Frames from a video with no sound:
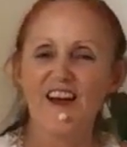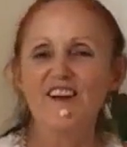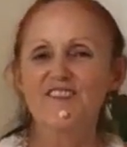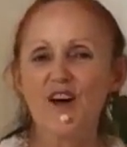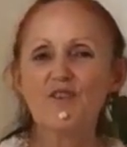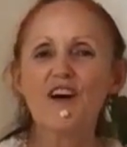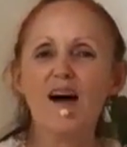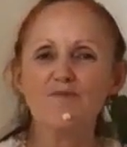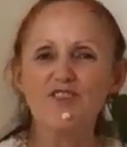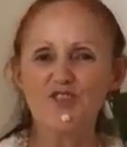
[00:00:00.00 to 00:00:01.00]
So
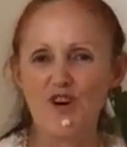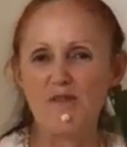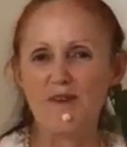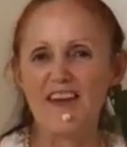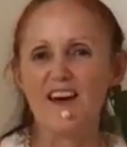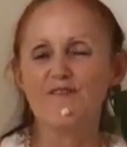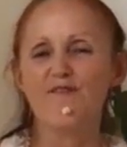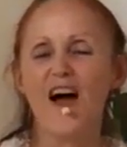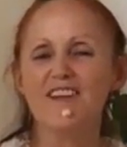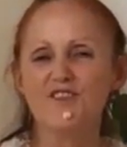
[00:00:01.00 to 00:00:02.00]
come and join me and
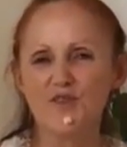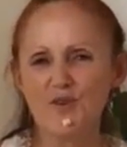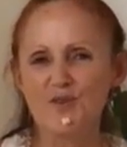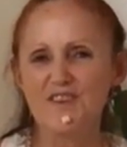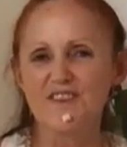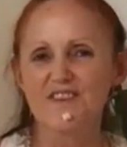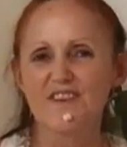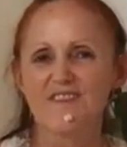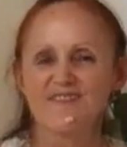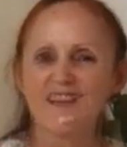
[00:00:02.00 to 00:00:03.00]
find tools
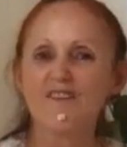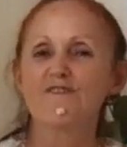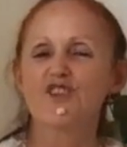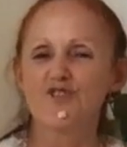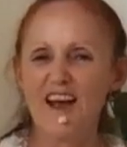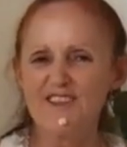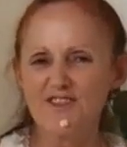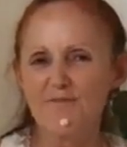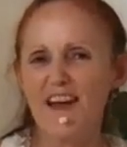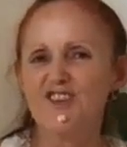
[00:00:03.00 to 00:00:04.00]
for
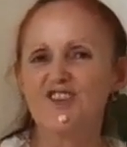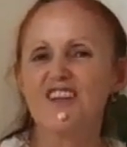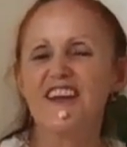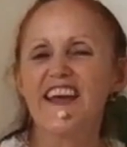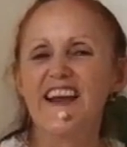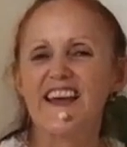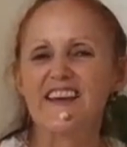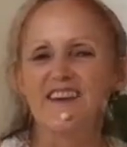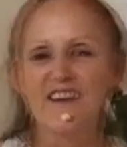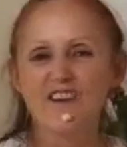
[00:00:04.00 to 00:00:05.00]
transformation and healing
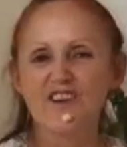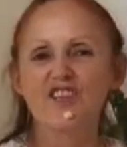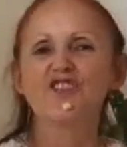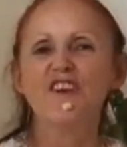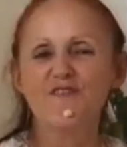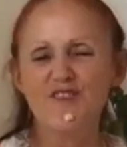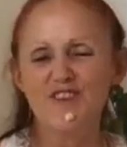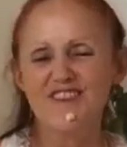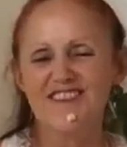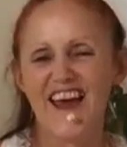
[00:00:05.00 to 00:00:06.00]
to shift
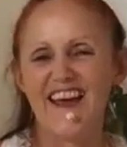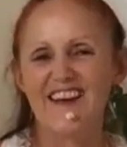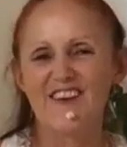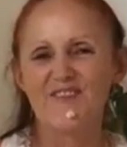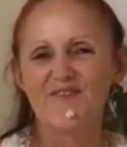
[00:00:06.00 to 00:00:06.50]
your state